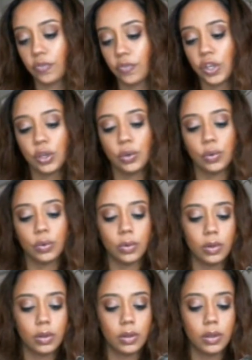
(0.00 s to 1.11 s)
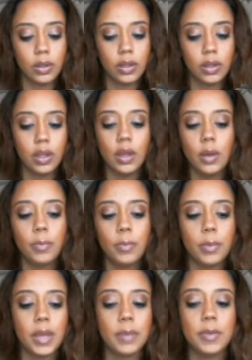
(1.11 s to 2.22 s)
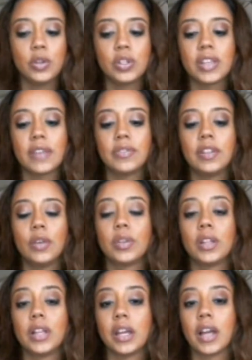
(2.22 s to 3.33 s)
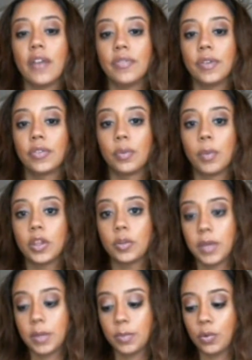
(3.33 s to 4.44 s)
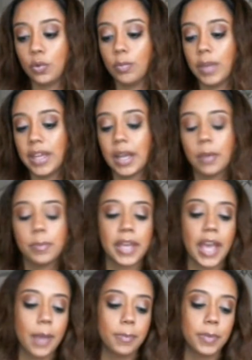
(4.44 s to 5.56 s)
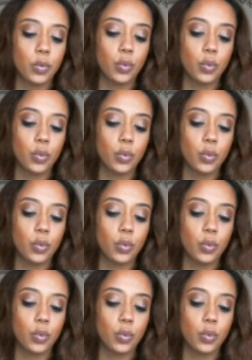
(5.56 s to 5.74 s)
for you. But maybe you just have to deal with a lot of conflict from other people who may not be happy